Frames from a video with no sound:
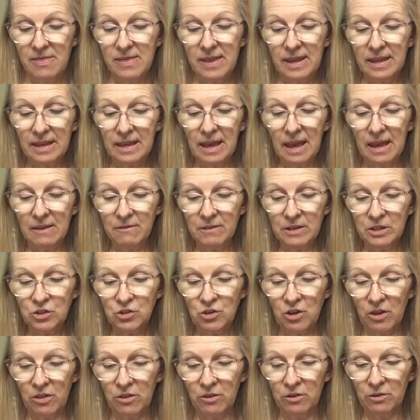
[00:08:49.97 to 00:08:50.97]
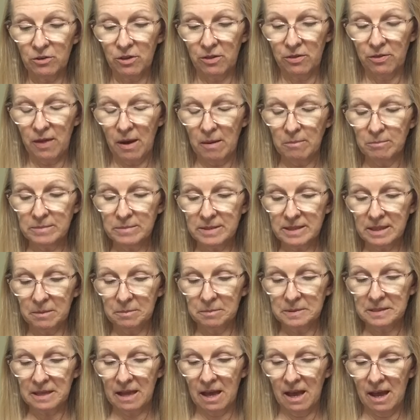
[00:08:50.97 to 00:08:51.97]
They gave each other the thumbs
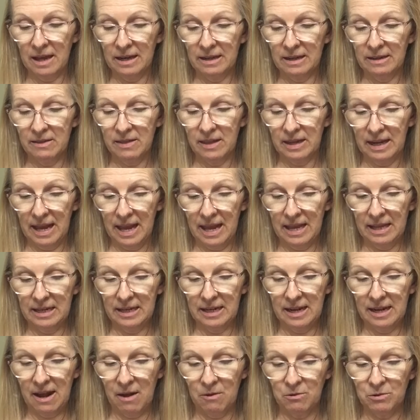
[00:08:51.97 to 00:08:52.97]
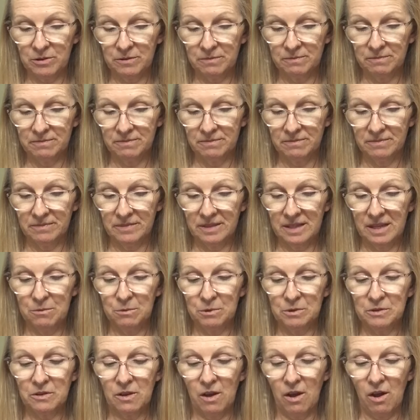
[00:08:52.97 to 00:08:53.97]
up sign, then headed out. It
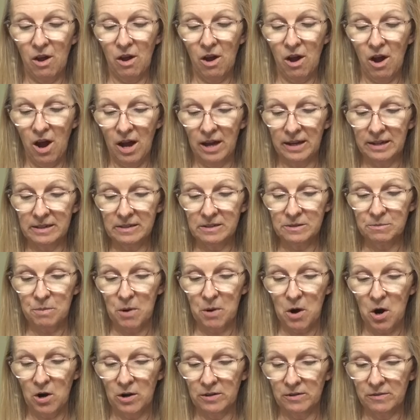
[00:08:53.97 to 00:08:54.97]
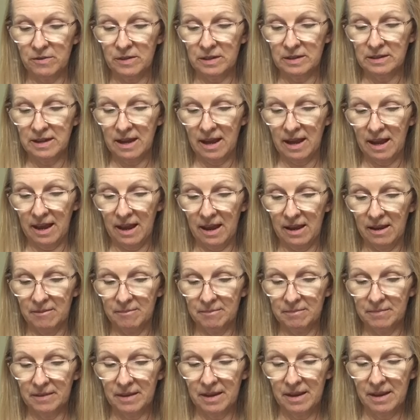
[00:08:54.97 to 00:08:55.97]
was the hottest part of the day.
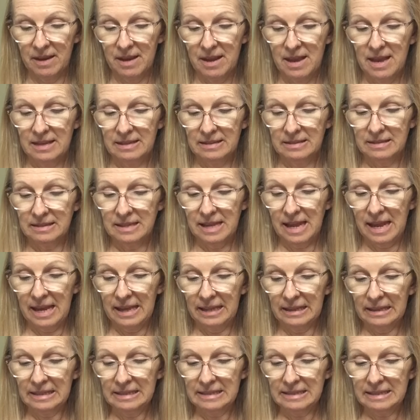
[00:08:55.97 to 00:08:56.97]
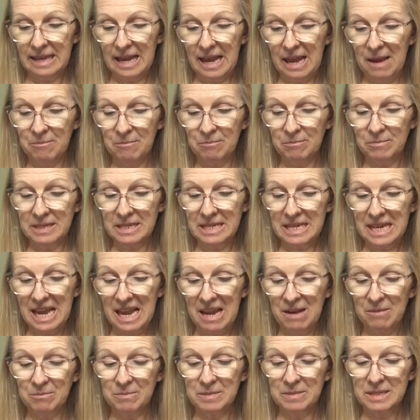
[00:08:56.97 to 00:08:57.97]
Stanley's empty,
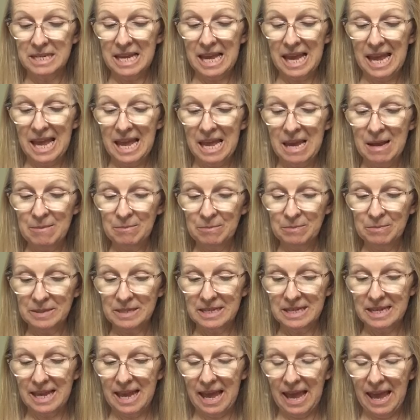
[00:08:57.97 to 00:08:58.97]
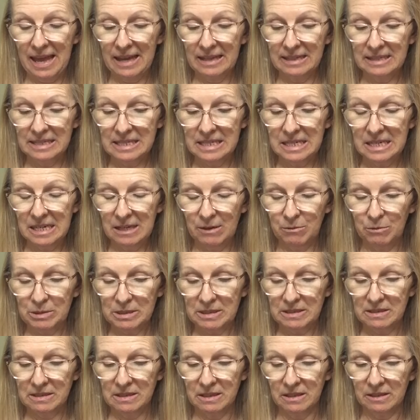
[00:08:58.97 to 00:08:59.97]
empty, empty canteen
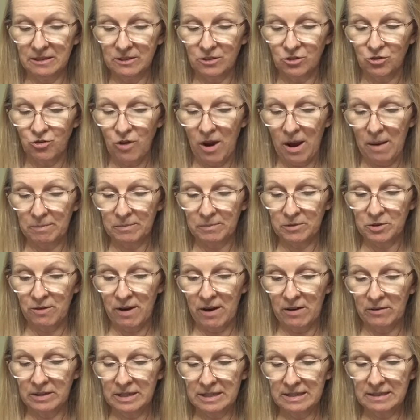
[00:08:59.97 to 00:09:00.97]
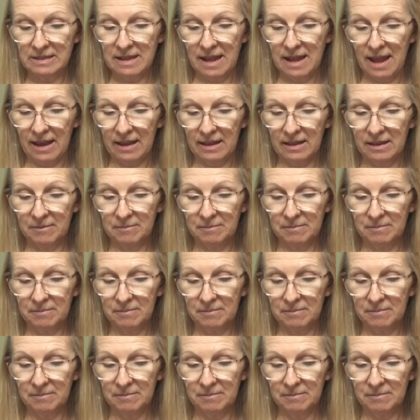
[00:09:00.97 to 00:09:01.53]
was still strapped around his neck.